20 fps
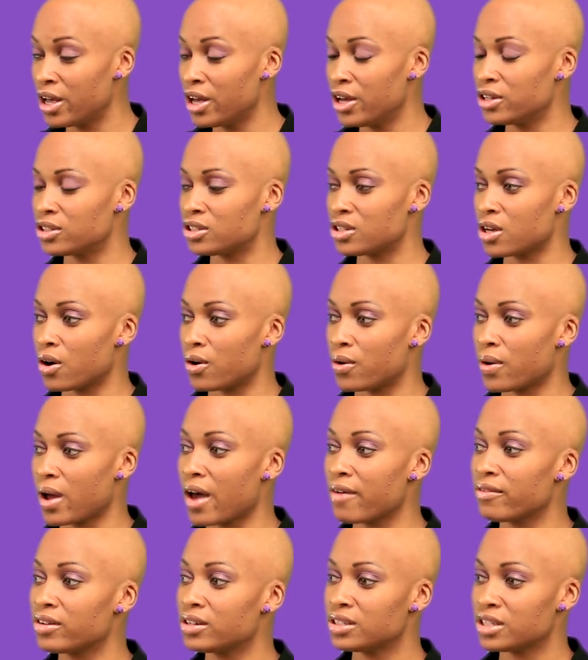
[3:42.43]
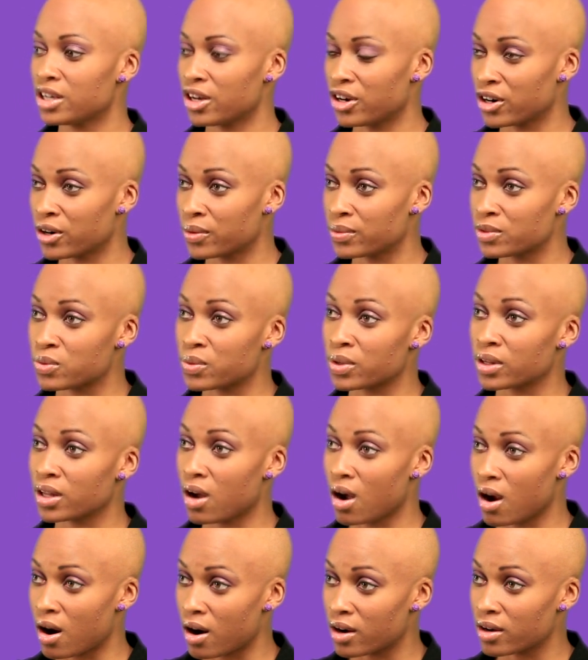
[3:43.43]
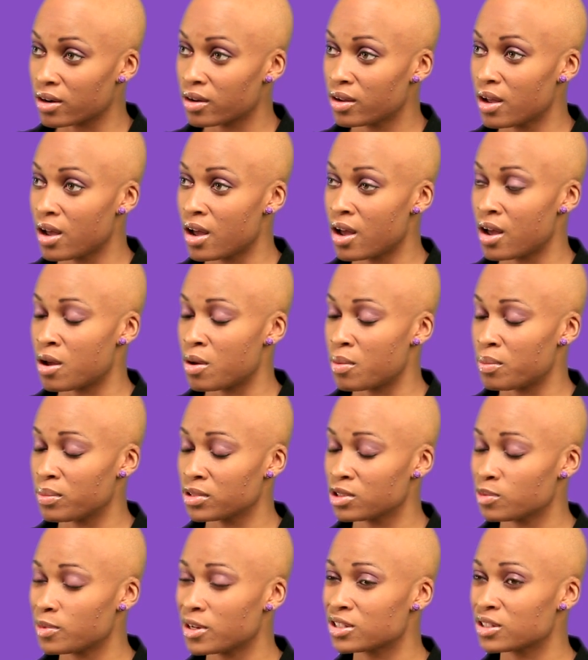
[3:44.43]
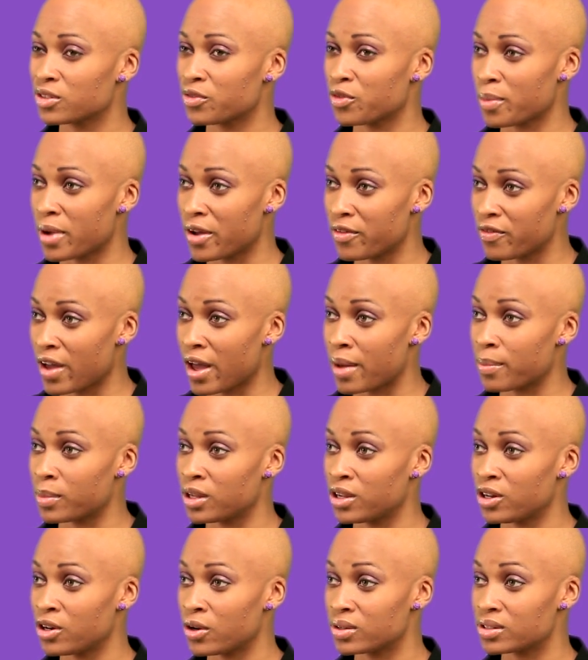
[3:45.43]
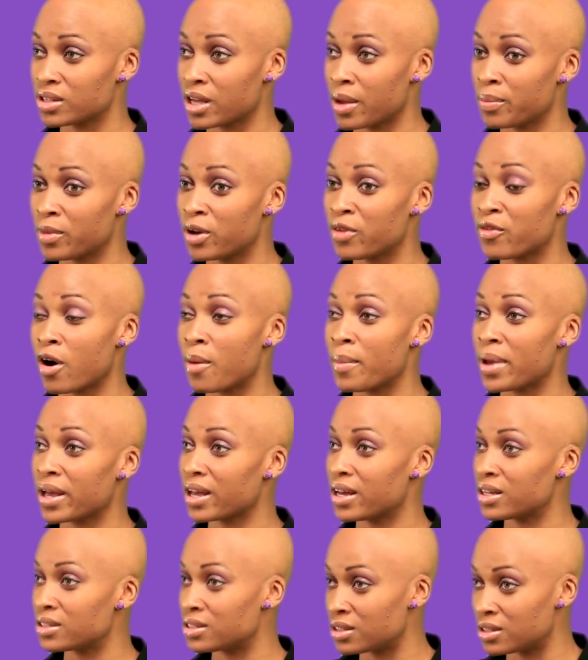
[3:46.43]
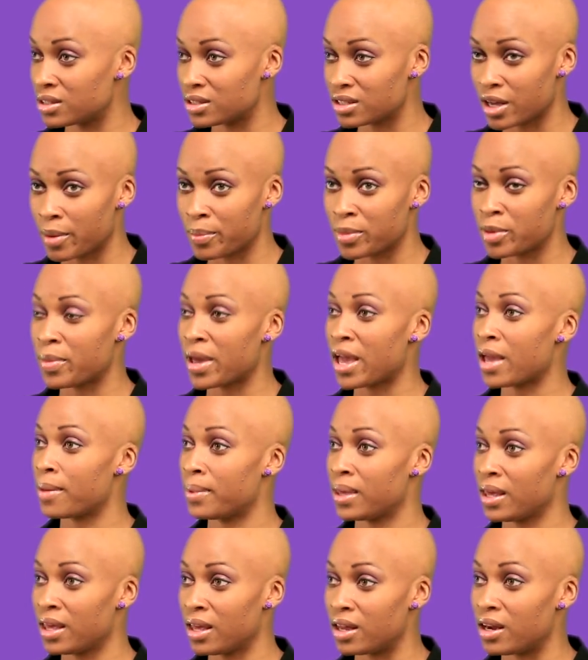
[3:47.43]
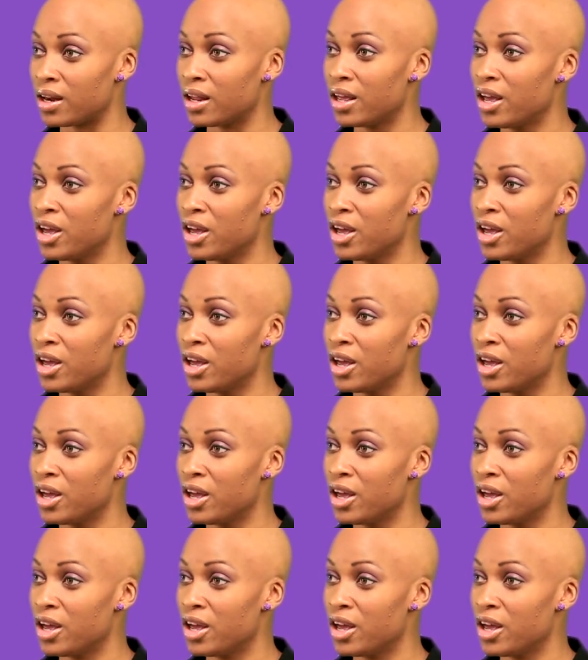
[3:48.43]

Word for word: So having to tell her it was really hard, um, especially for my family, you know, because I'm of all my cousins, I'm the baby. And,